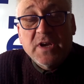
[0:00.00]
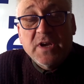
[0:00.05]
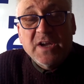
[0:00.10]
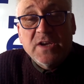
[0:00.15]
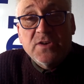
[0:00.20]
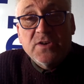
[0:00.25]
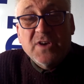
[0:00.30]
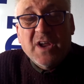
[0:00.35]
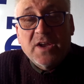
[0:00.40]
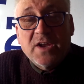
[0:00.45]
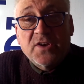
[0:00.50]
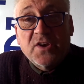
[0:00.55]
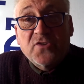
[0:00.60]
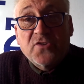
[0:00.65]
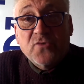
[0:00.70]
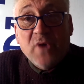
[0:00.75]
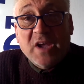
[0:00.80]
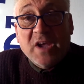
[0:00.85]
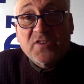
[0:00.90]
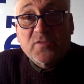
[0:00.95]
in a
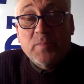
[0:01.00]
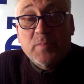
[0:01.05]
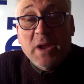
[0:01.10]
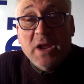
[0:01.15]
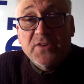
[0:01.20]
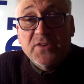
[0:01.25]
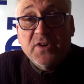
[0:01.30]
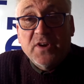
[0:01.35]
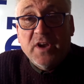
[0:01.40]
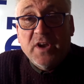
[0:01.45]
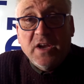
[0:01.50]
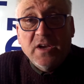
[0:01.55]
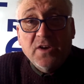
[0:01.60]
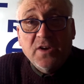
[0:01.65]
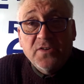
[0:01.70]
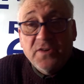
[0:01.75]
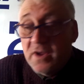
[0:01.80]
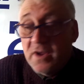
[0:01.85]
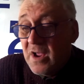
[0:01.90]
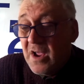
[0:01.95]
Drax plant in
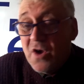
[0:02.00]
England,